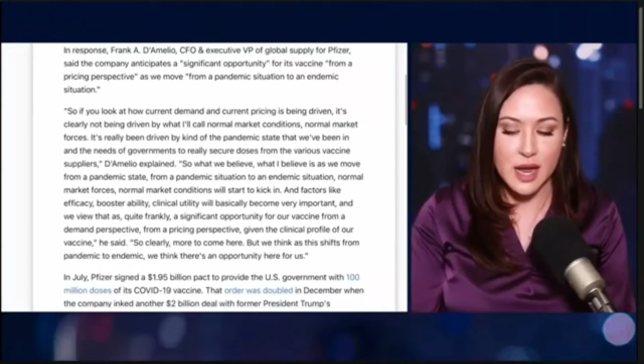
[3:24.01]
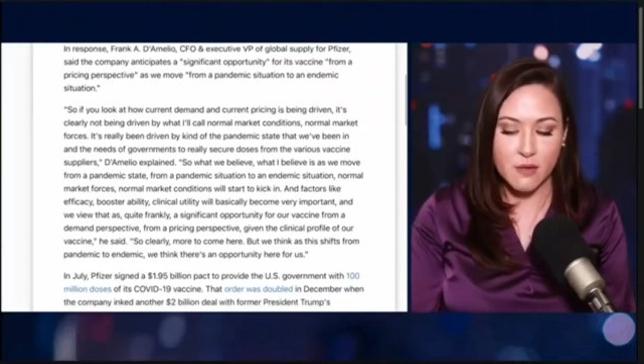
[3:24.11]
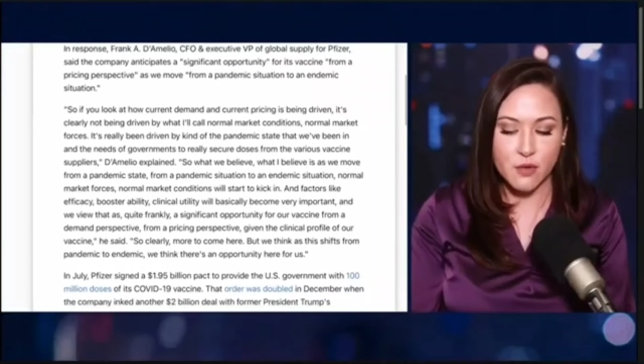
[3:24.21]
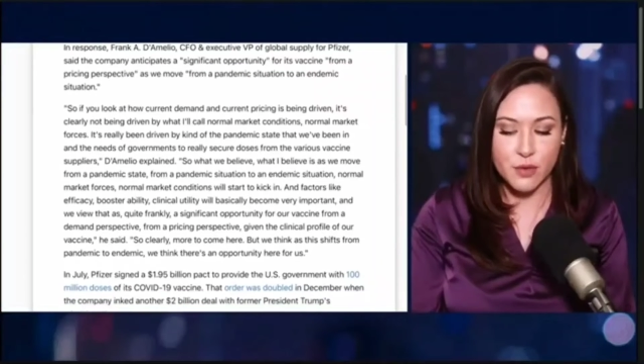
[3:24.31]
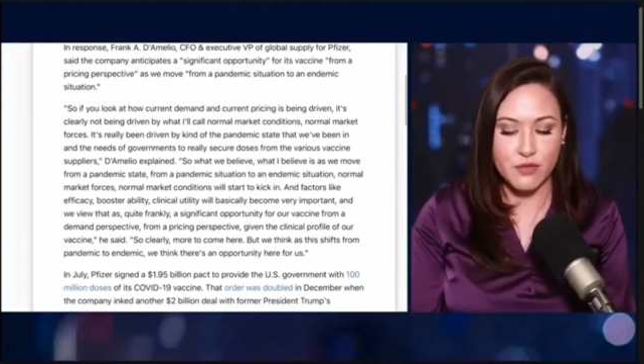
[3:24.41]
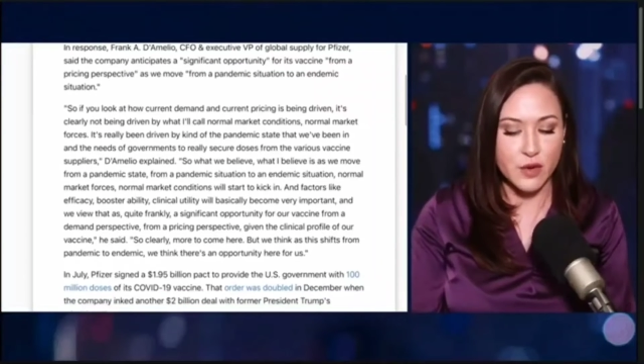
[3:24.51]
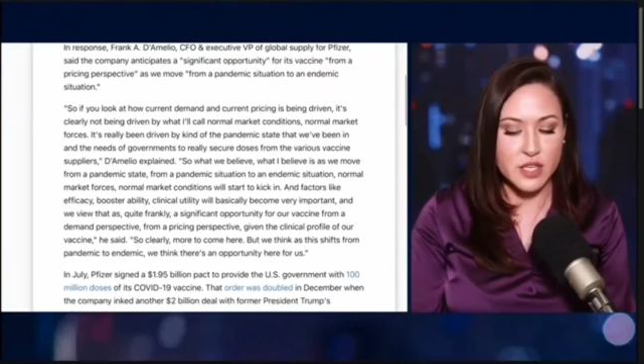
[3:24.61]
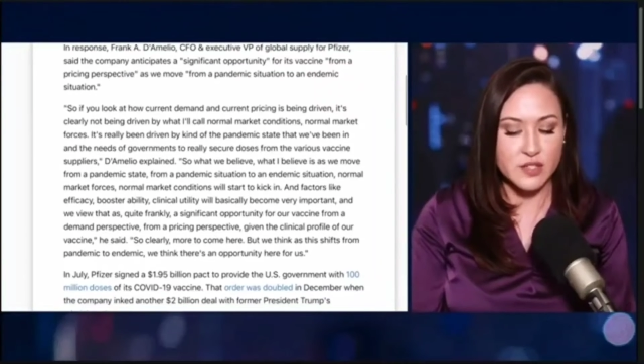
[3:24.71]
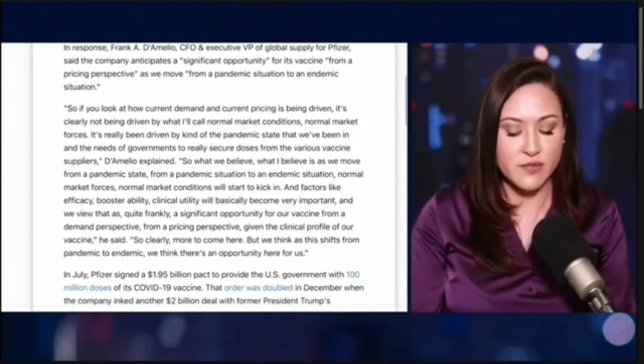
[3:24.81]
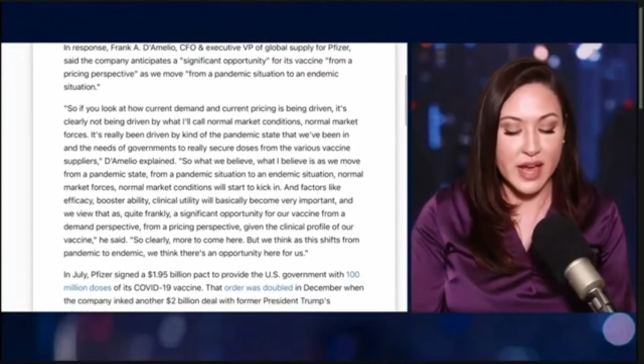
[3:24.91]
from the
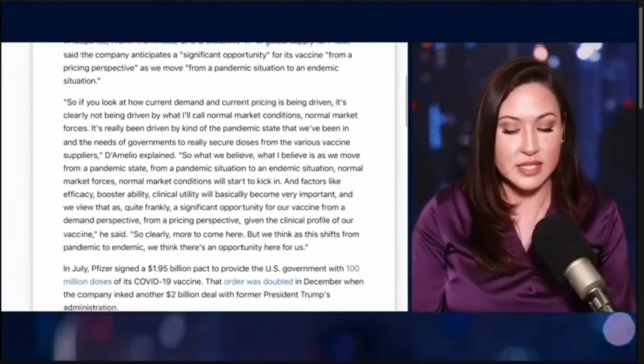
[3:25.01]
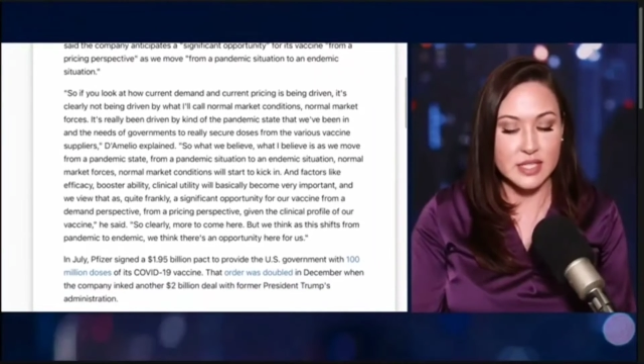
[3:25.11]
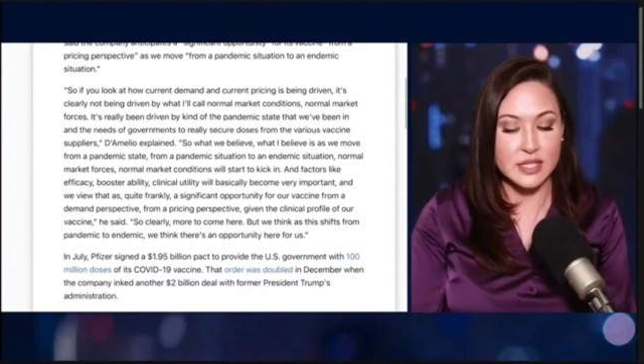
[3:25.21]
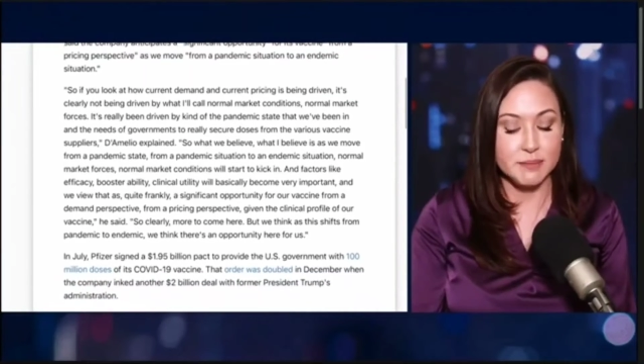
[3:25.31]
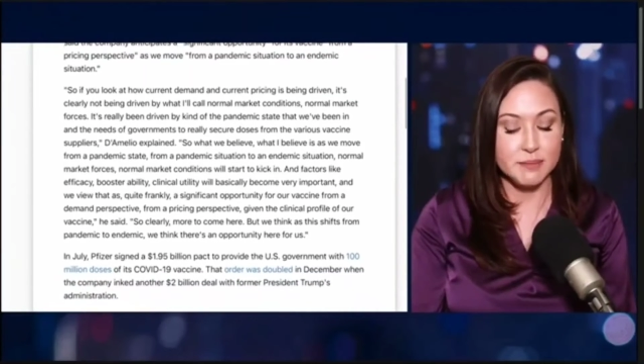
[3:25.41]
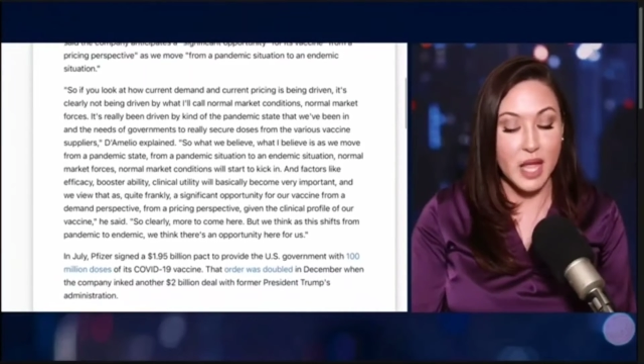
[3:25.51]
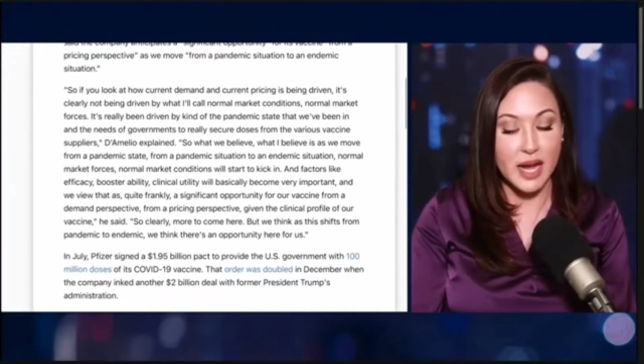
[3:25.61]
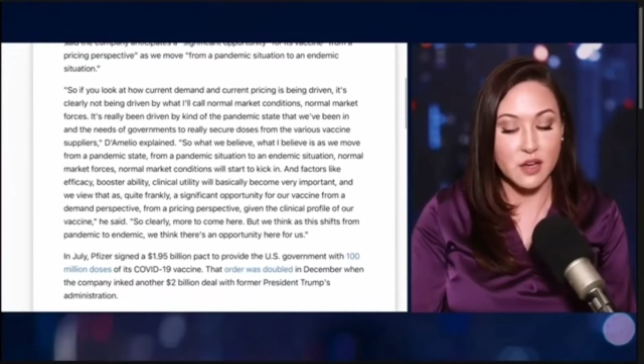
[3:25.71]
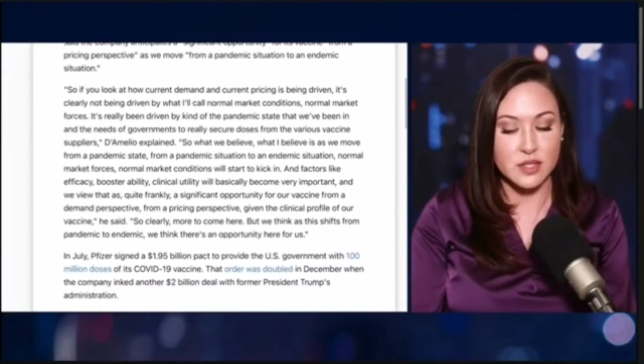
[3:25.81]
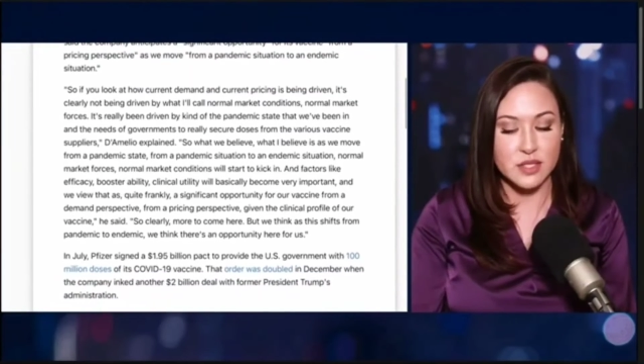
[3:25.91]
various vaccine
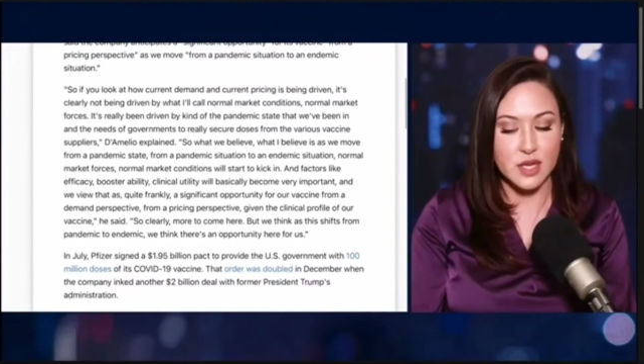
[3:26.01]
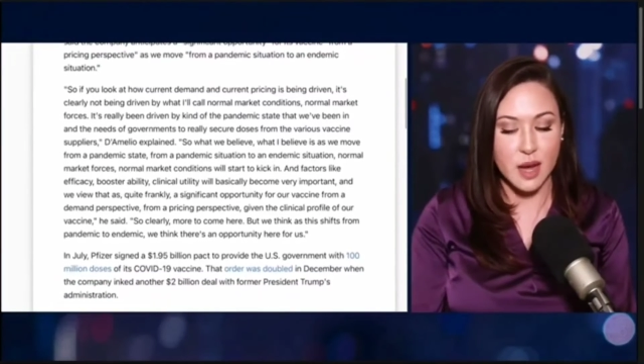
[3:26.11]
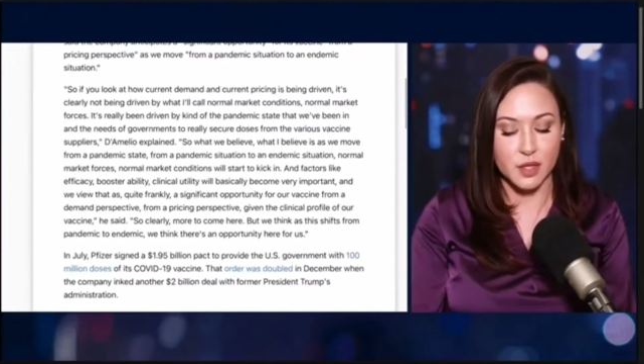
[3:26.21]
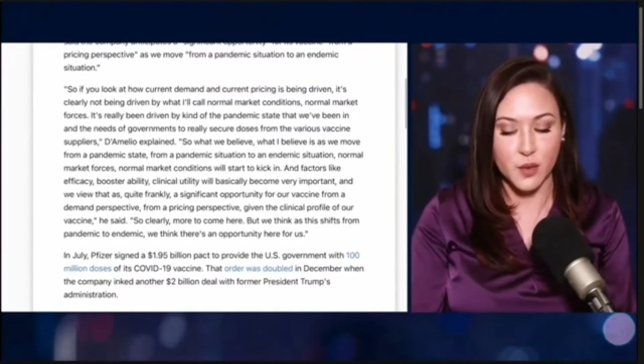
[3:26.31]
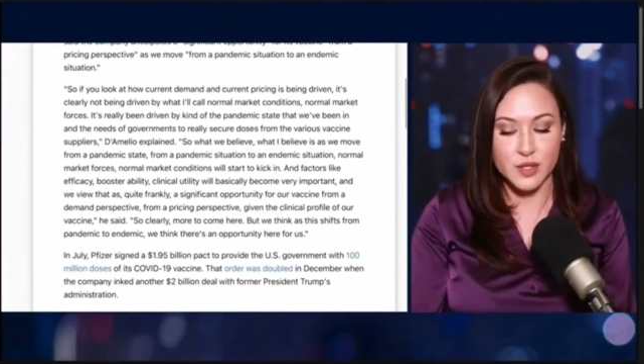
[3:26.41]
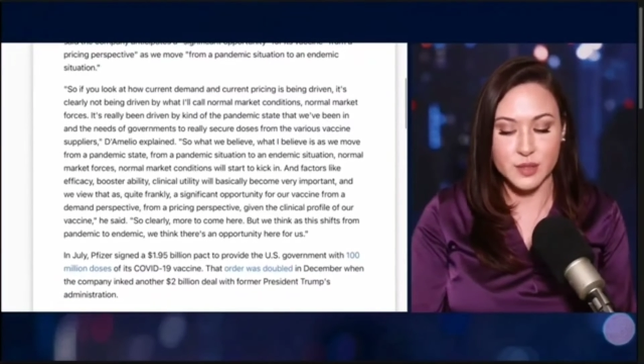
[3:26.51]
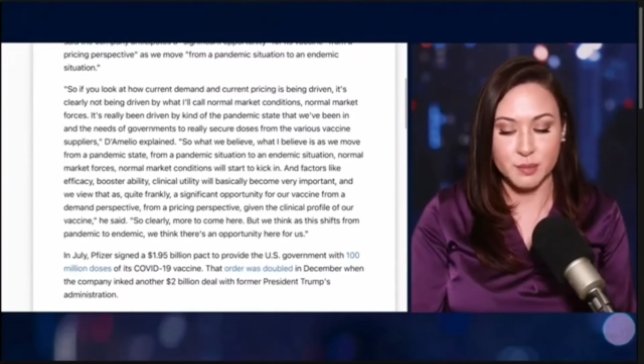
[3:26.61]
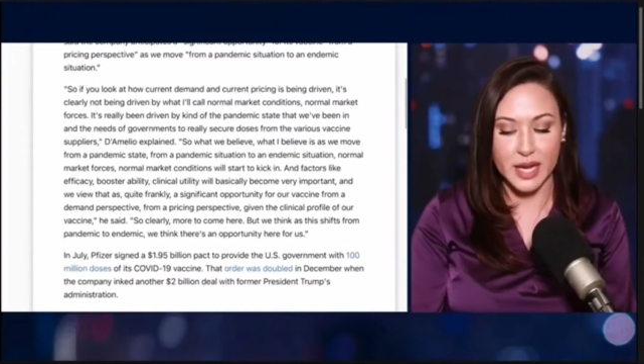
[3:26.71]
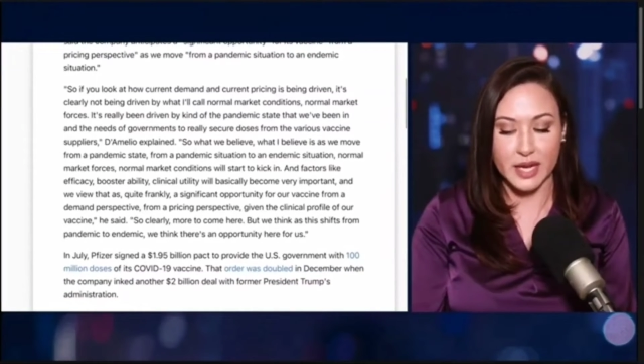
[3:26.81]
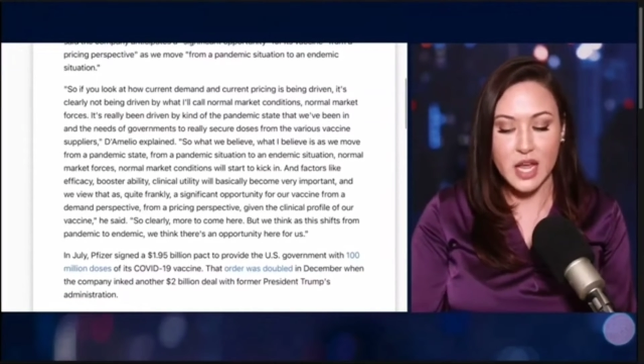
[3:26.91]
suppliers, Diamolo
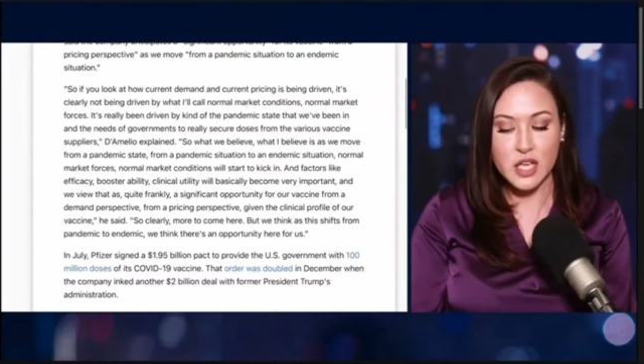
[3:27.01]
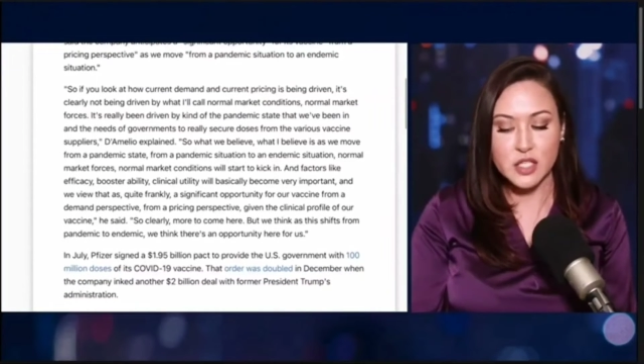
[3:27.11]
explained.